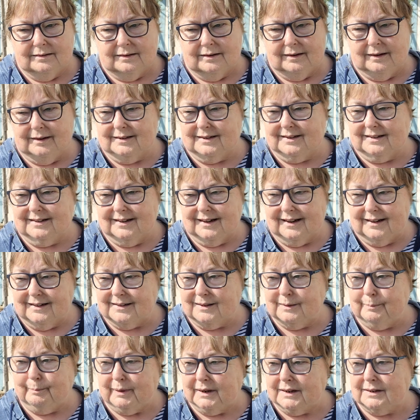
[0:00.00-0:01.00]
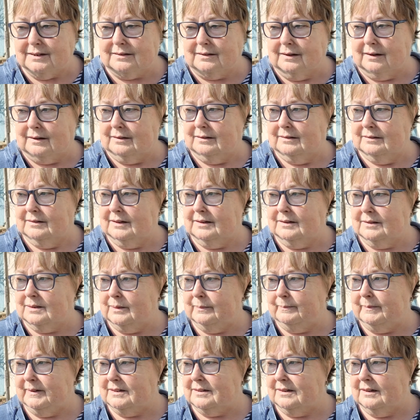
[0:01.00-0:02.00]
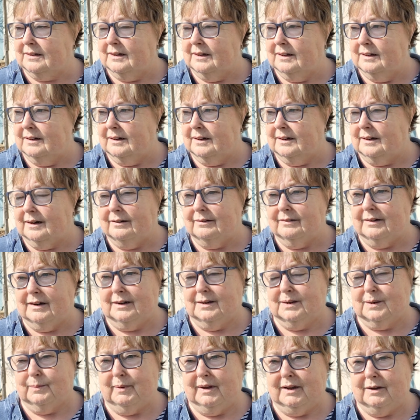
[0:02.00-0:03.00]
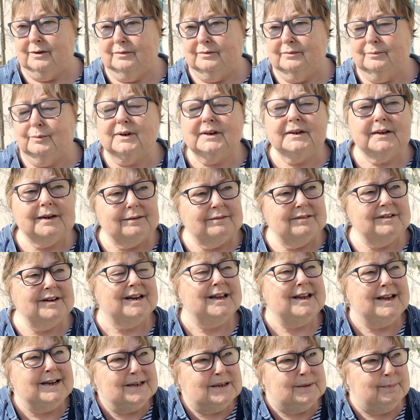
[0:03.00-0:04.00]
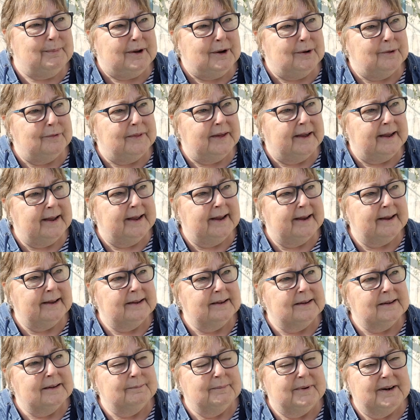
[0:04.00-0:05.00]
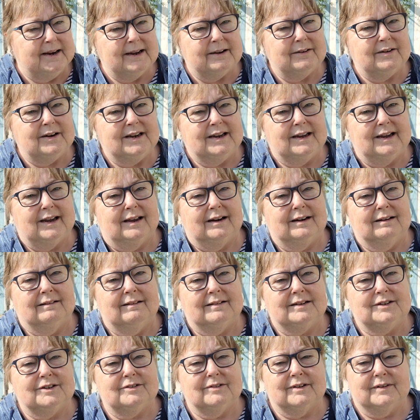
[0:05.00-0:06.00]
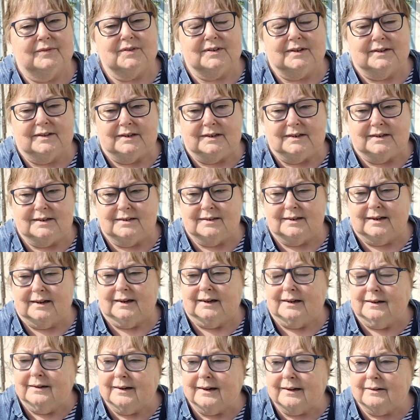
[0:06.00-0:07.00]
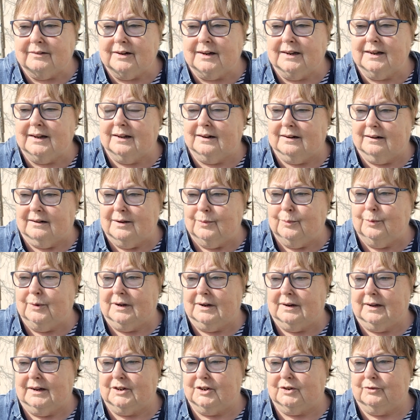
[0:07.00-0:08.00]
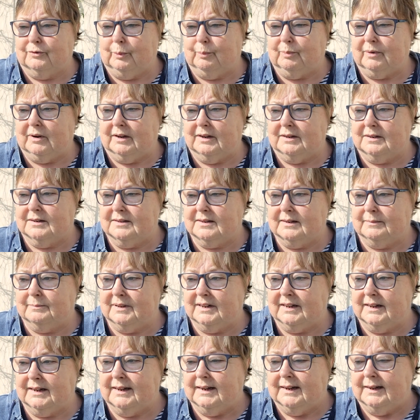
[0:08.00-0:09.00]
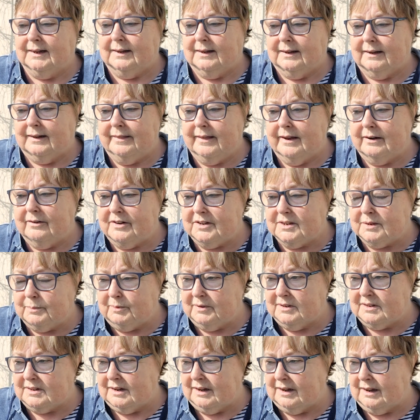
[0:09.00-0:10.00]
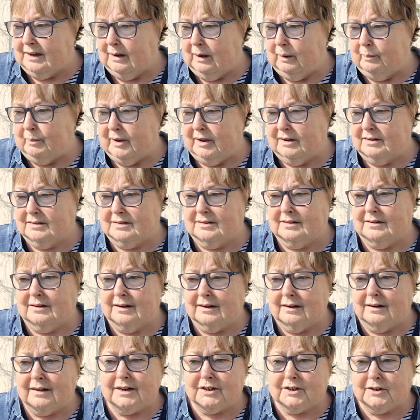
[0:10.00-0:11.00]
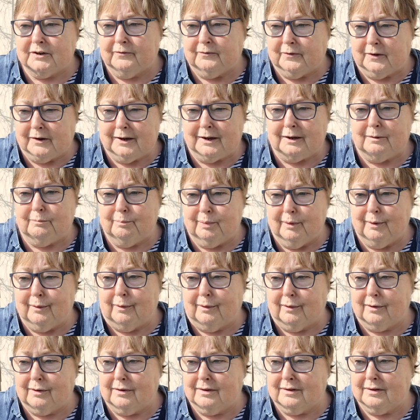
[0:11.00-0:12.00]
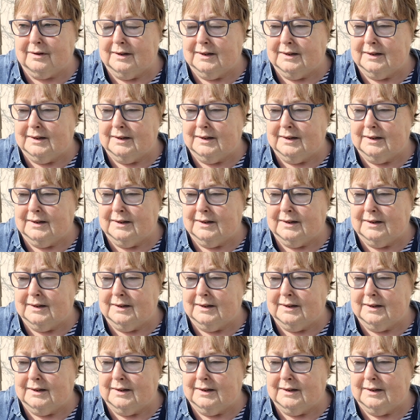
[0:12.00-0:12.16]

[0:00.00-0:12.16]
It's a pisser. It's a pisser. I don't need to be on. Well, I don't need to be on there. But now and again, I do have something to say. And now and again, I would like to reply to somebody. And there is a particular person I'd like to fucking block.